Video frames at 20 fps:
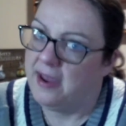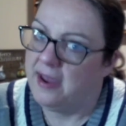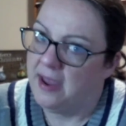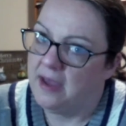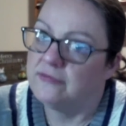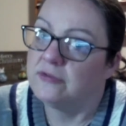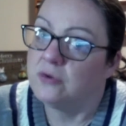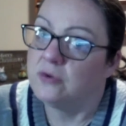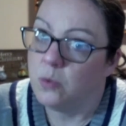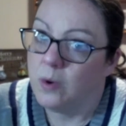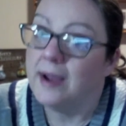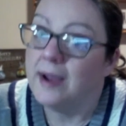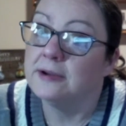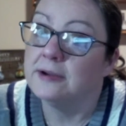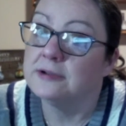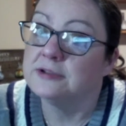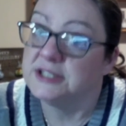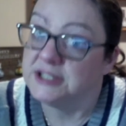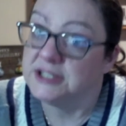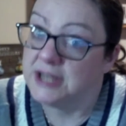
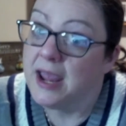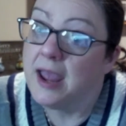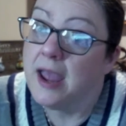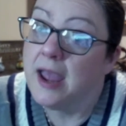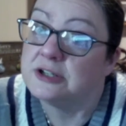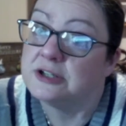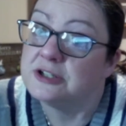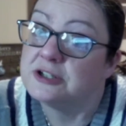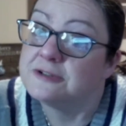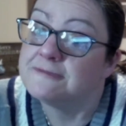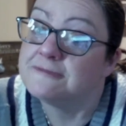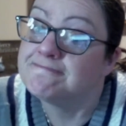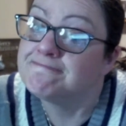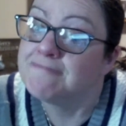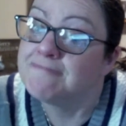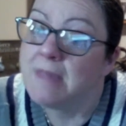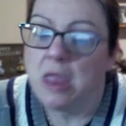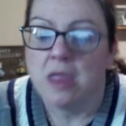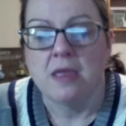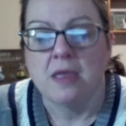acquired stash.
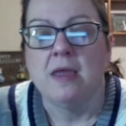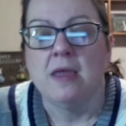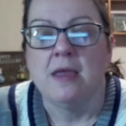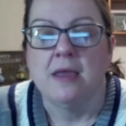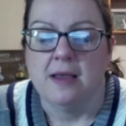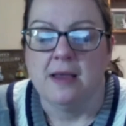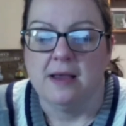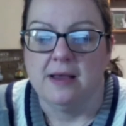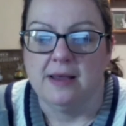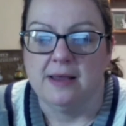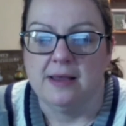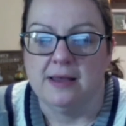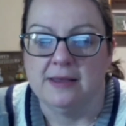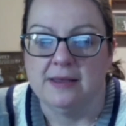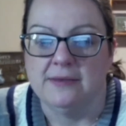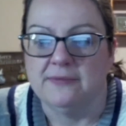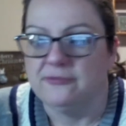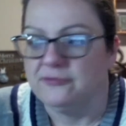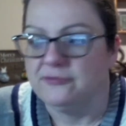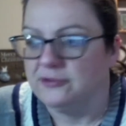
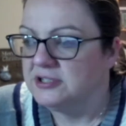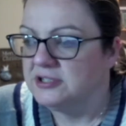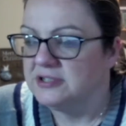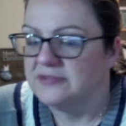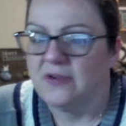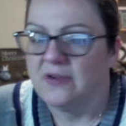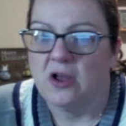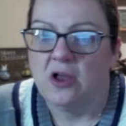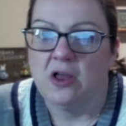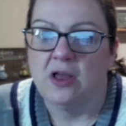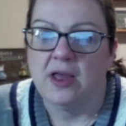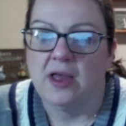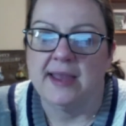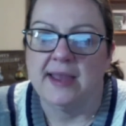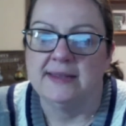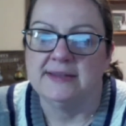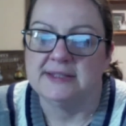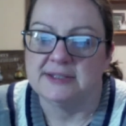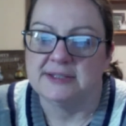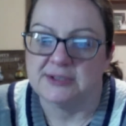First of all, I
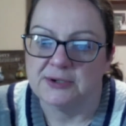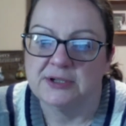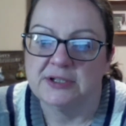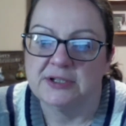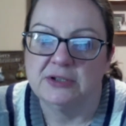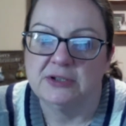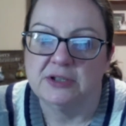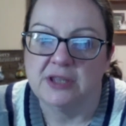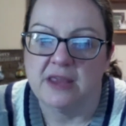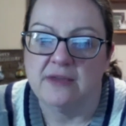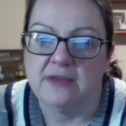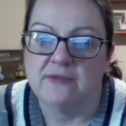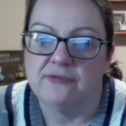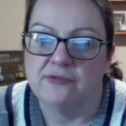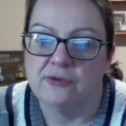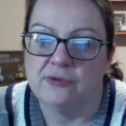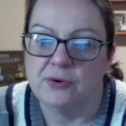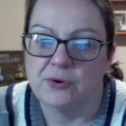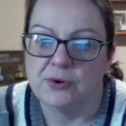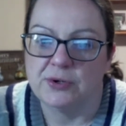started looking
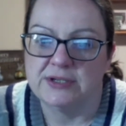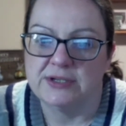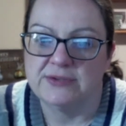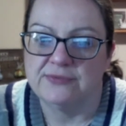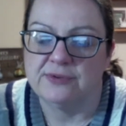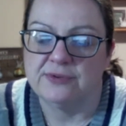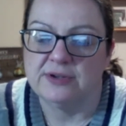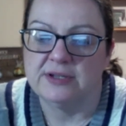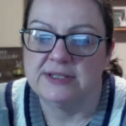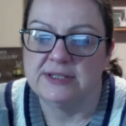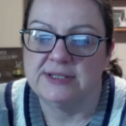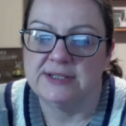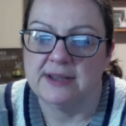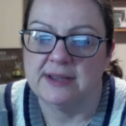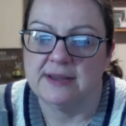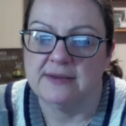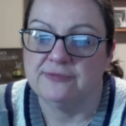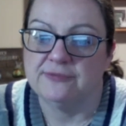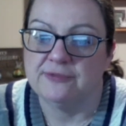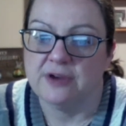for different
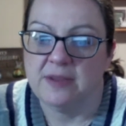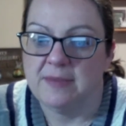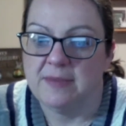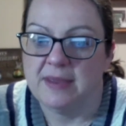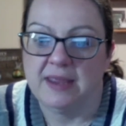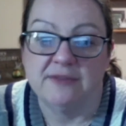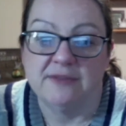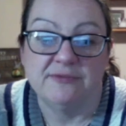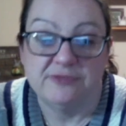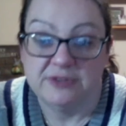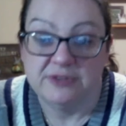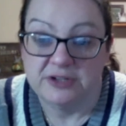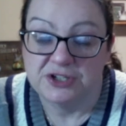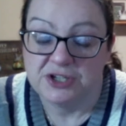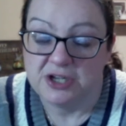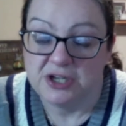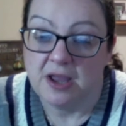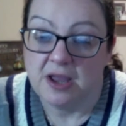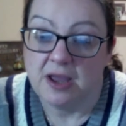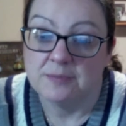framing and
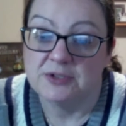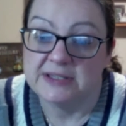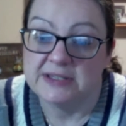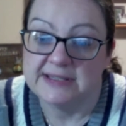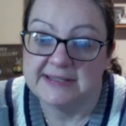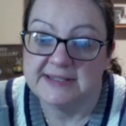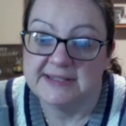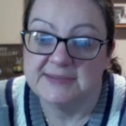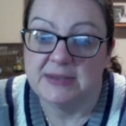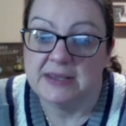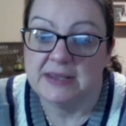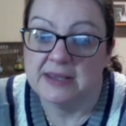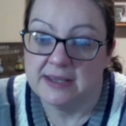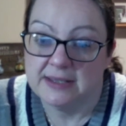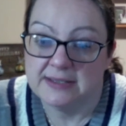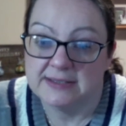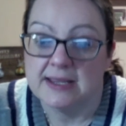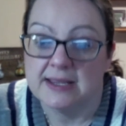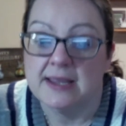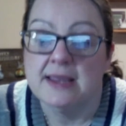finishing options
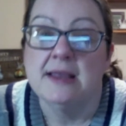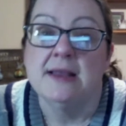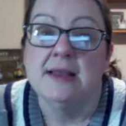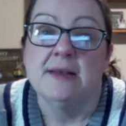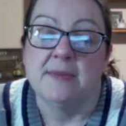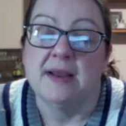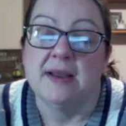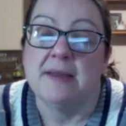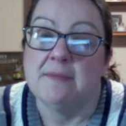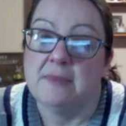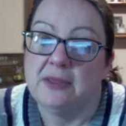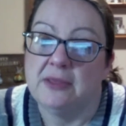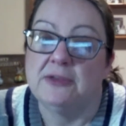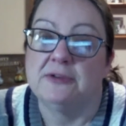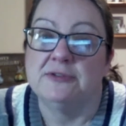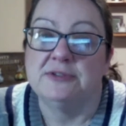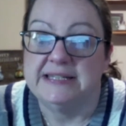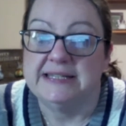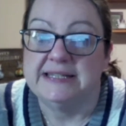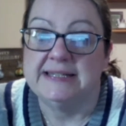because my mother
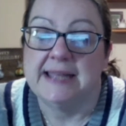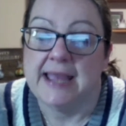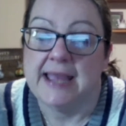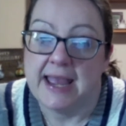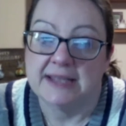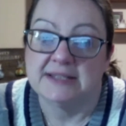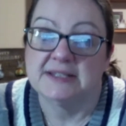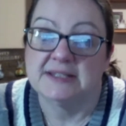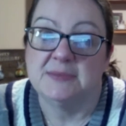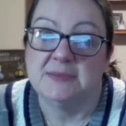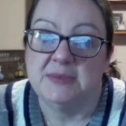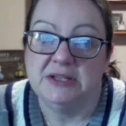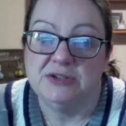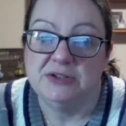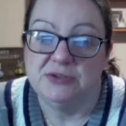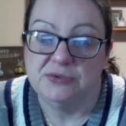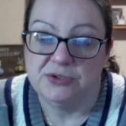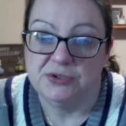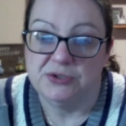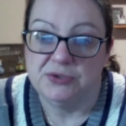did ask me to
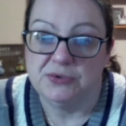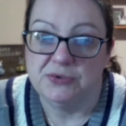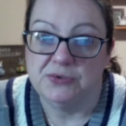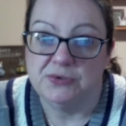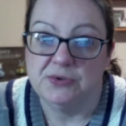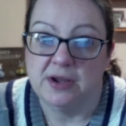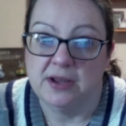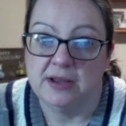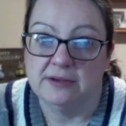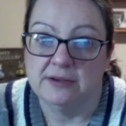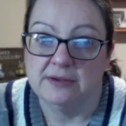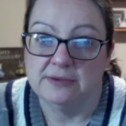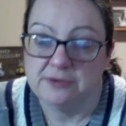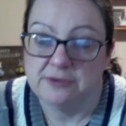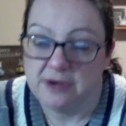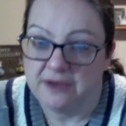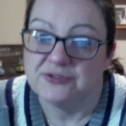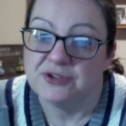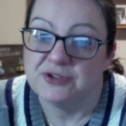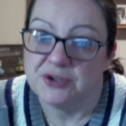do
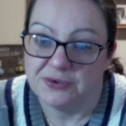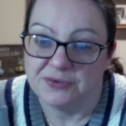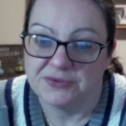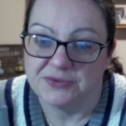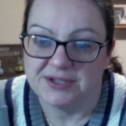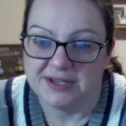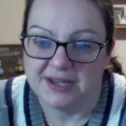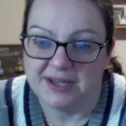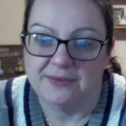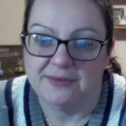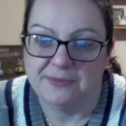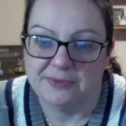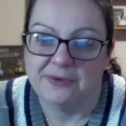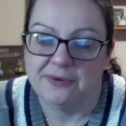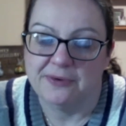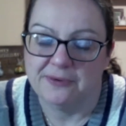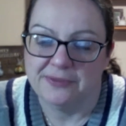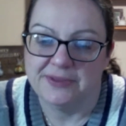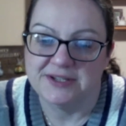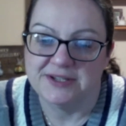craft shows again with her
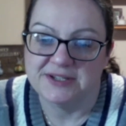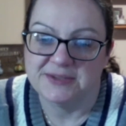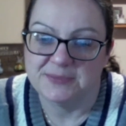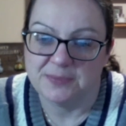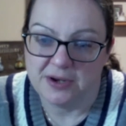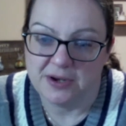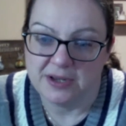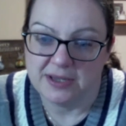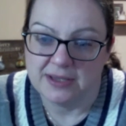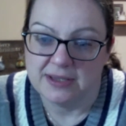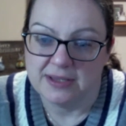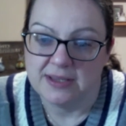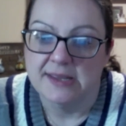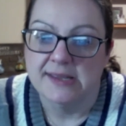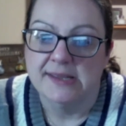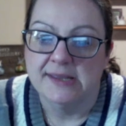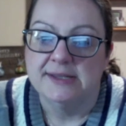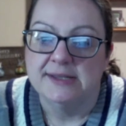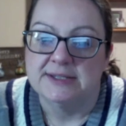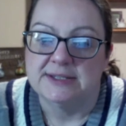this spring.
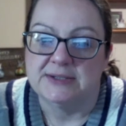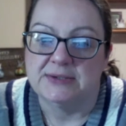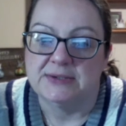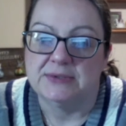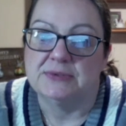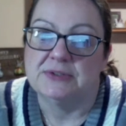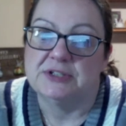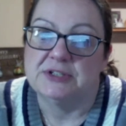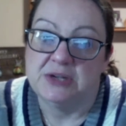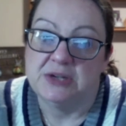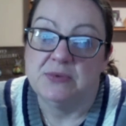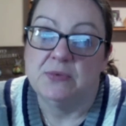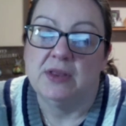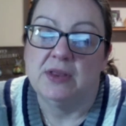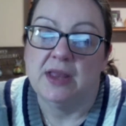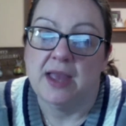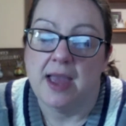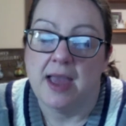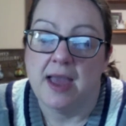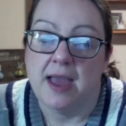So she will
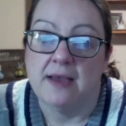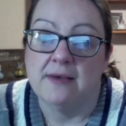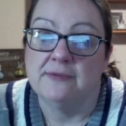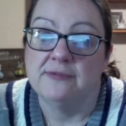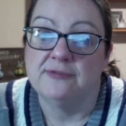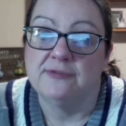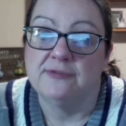have